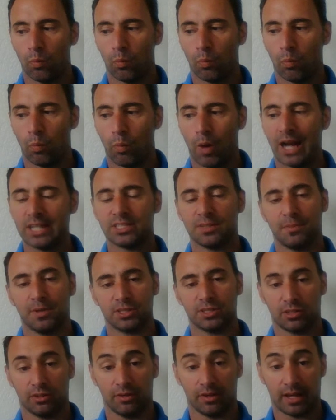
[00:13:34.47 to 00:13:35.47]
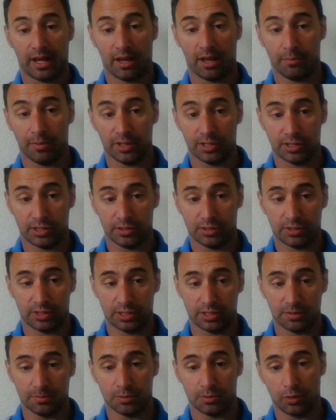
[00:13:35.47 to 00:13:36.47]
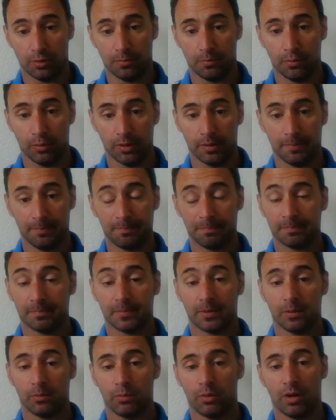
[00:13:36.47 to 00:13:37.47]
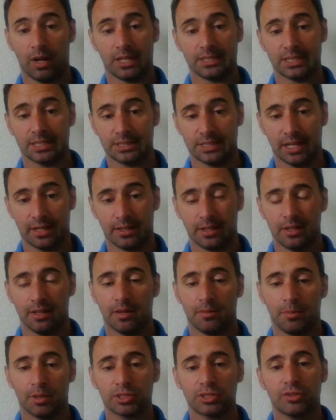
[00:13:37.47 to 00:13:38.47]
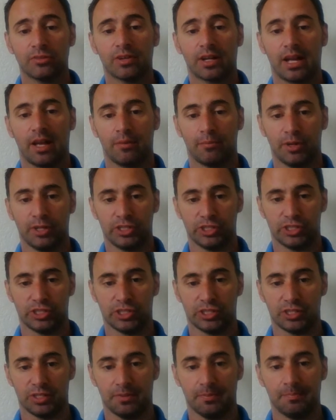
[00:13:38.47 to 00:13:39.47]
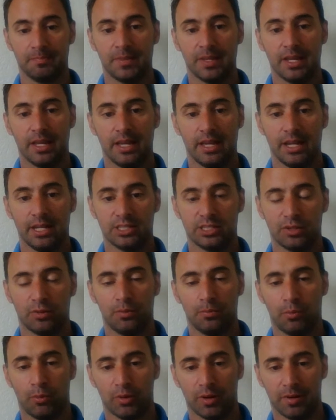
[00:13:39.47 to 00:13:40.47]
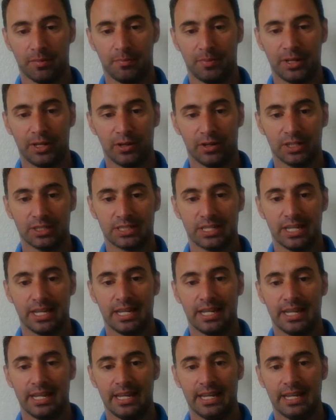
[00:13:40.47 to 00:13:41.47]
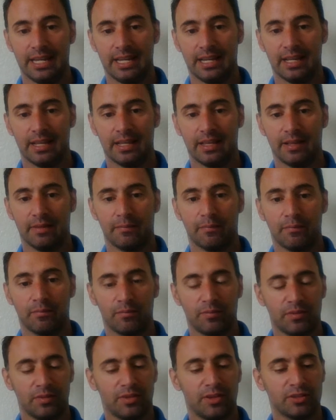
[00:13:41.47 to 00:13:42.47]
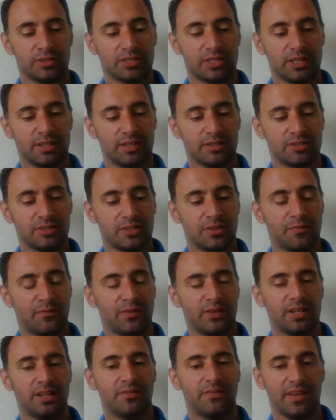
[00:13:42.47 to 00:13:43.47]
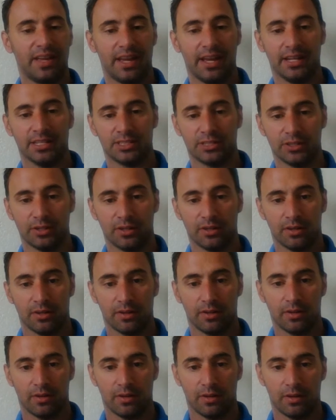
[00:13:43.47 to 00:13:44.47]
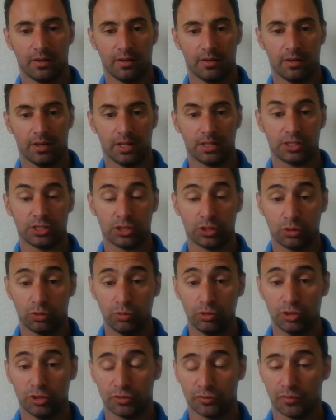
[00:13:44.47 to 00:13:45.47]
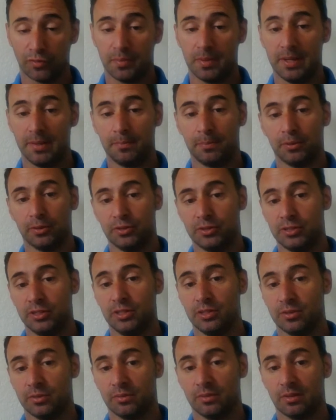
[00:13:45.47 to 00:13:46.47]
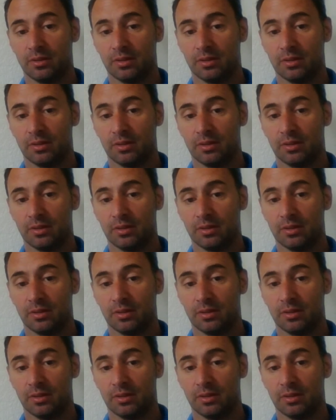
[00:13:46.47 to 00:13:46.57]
why is the muscular recalibration system so important? Well, as I said, muscular recalibration system is so important because there's a definitive answer and solutions for people to do